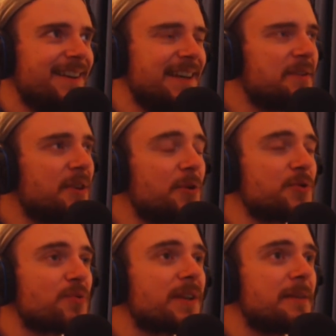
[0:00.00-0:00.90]
Even though it
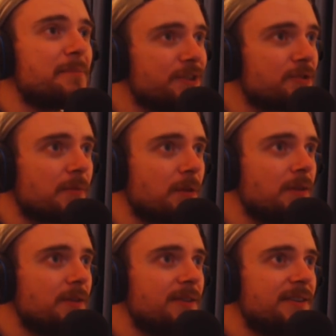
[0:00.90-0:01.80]
was really miserable.
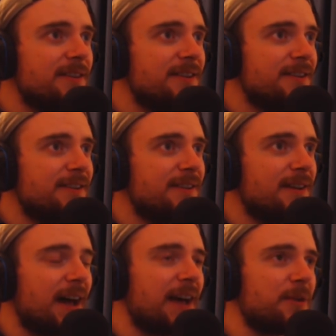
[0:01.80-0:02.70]

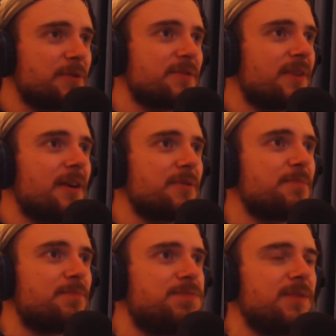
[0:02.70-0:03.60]
And I was
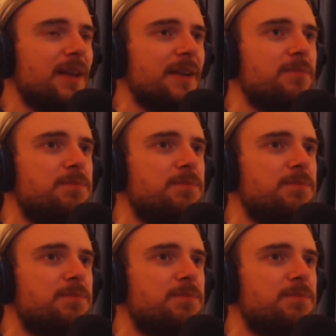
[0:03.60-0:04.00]
like